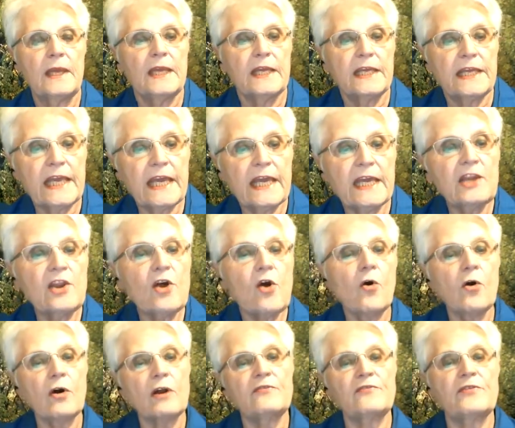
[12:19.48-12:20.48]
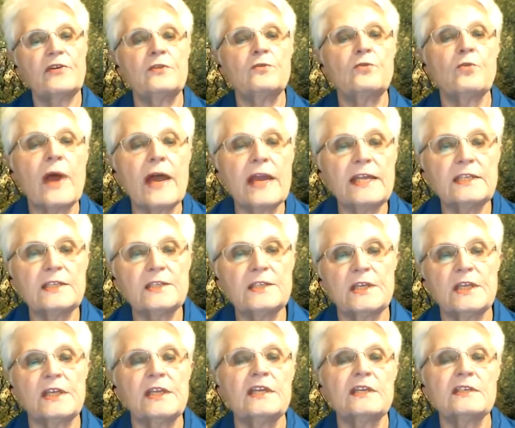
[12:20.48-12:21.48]
Ken Orphan writes
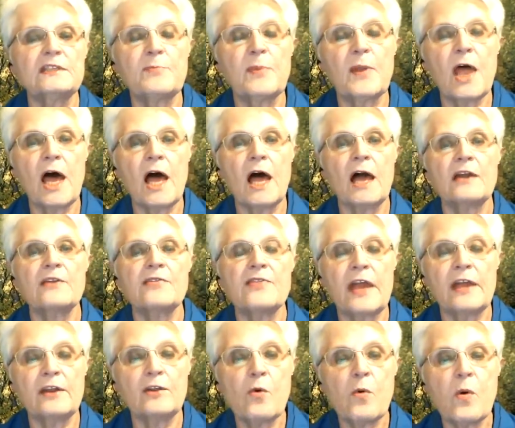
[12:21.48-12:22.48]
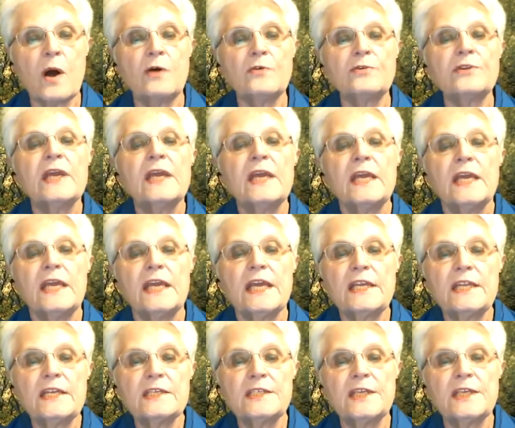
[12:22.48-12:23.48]
in his blog that, quote,
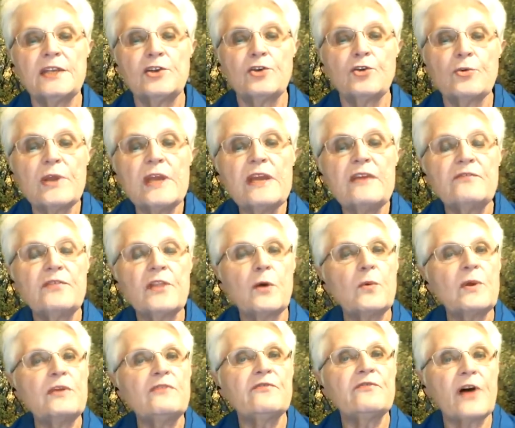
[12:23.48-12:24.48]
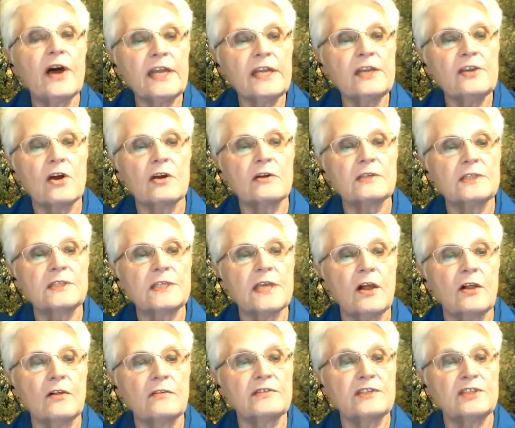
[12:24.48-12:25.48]
"It is in grief that we find
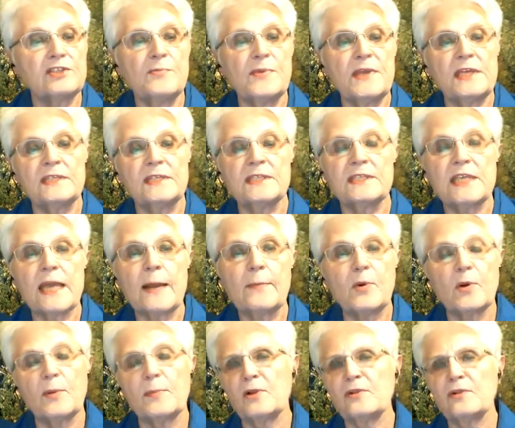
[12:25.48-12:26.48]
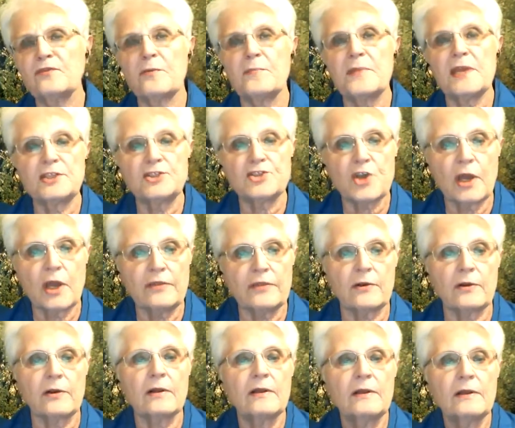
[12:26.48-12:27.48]
ourselves to be inseparable from each
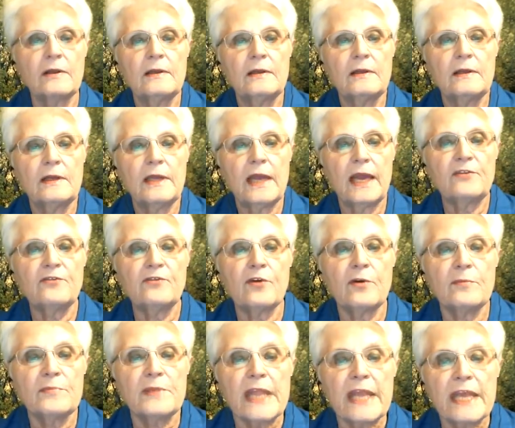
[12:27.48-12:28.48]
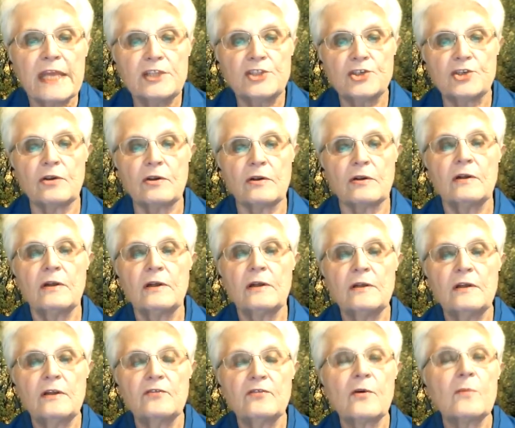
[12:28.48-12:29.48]
other and from nature
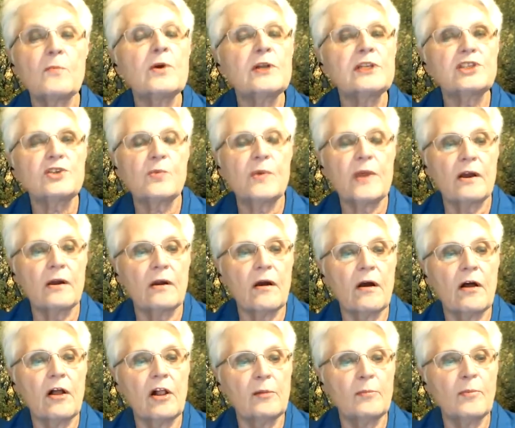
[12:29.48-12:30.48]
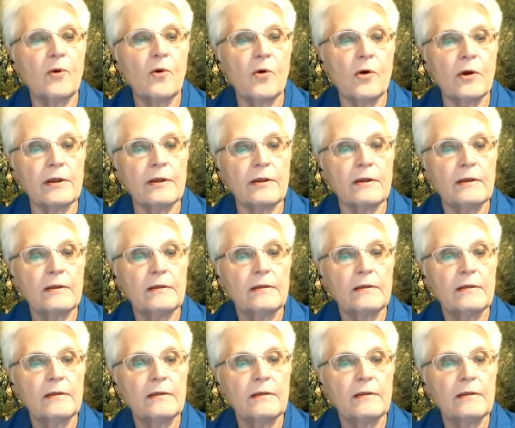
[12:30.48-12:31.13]
from which we are all born.